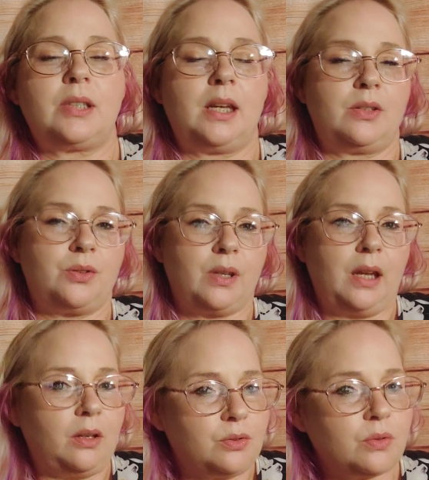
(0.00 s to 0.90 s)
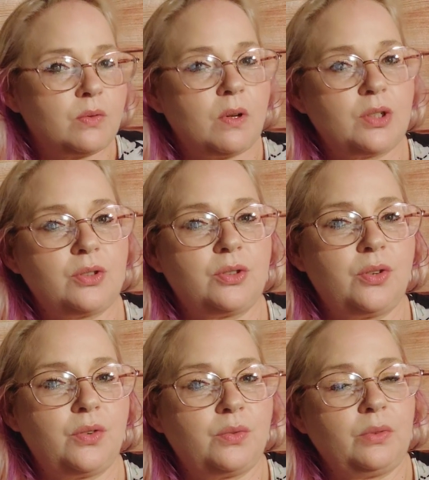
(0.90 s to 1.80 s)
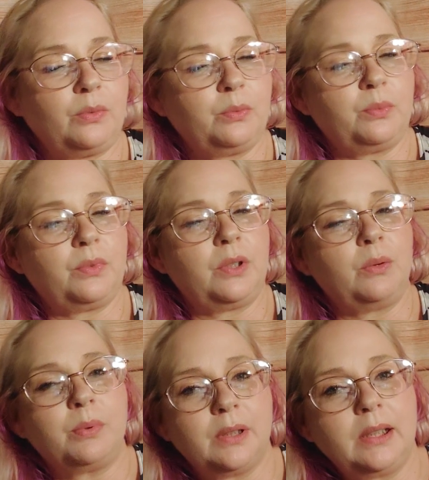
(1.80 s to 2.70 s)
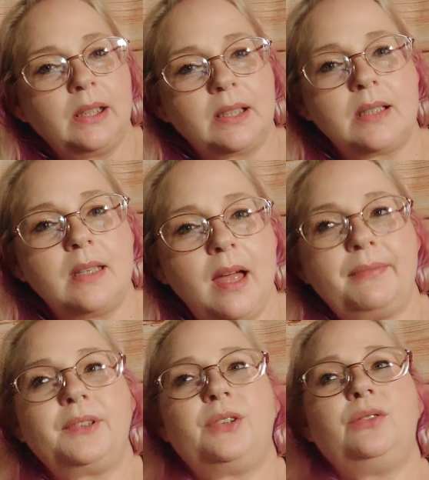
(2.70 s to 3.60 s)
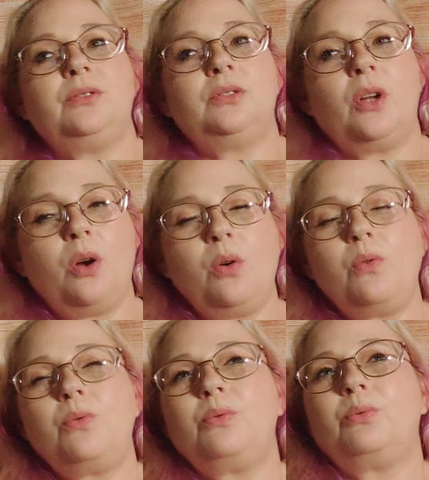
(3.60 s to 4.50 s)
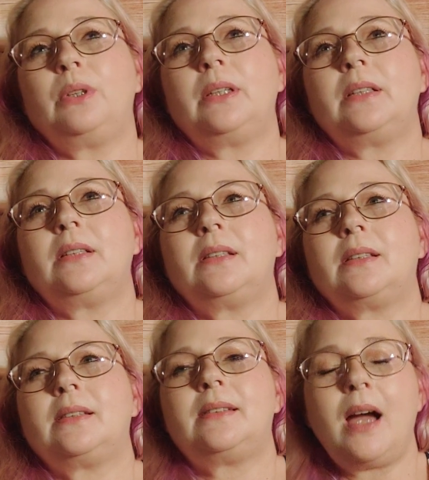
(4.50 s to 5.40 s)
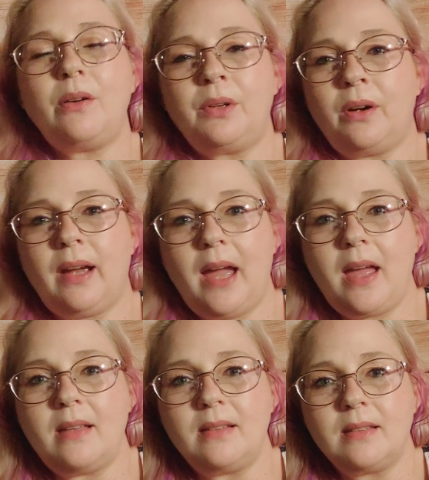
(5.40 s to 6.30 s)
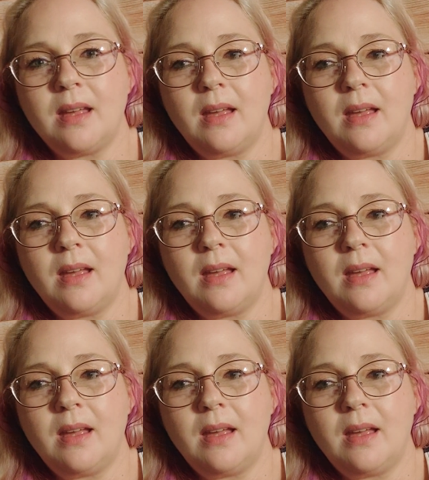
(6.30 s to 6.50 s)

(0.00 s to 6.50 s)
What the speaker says: to answer the angels' questions, so there really is left no doubt in our heads